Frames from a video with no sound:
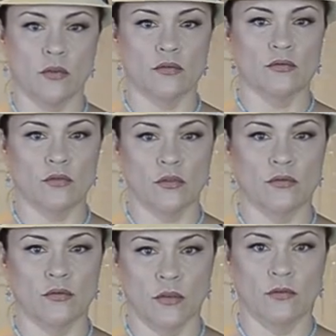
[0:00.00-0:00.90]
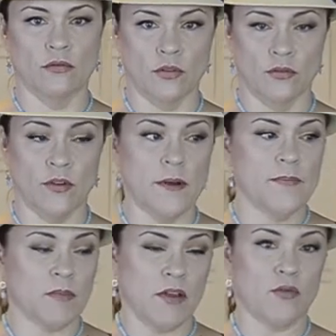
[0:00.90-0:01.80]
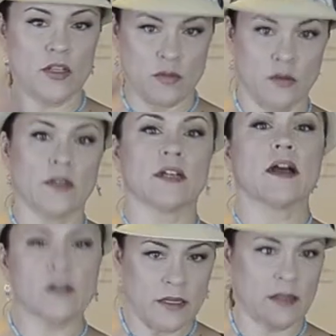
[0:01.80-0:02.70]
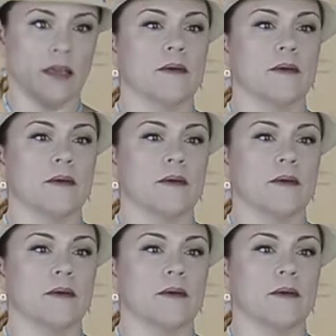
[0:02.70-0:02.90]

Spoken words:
woof, woof, woof, woof. My voice would go in and out like